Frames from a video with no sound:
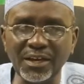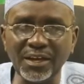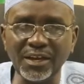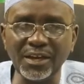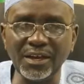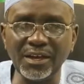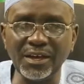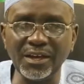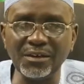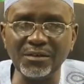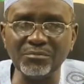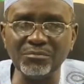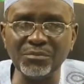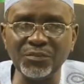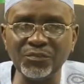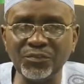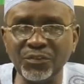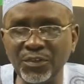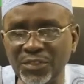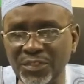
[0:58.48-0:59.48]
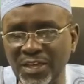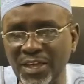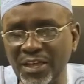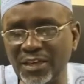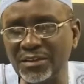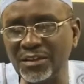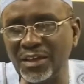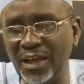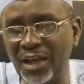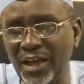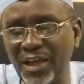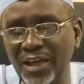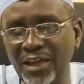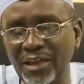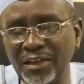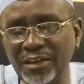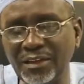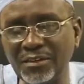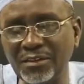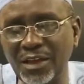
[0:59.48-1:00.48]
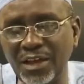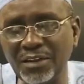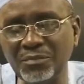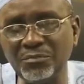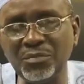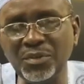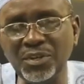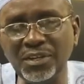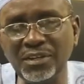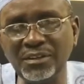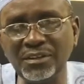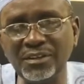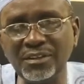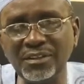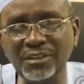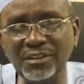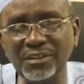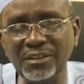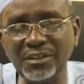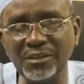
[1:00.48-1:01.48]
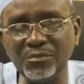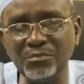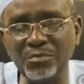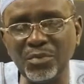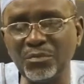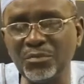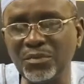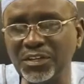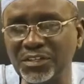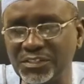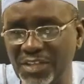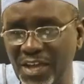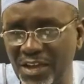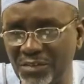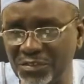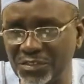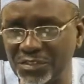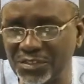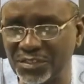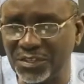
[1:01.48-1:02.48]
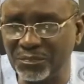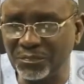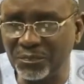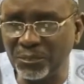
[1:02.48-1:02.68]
Uh, before then, I had been in the public service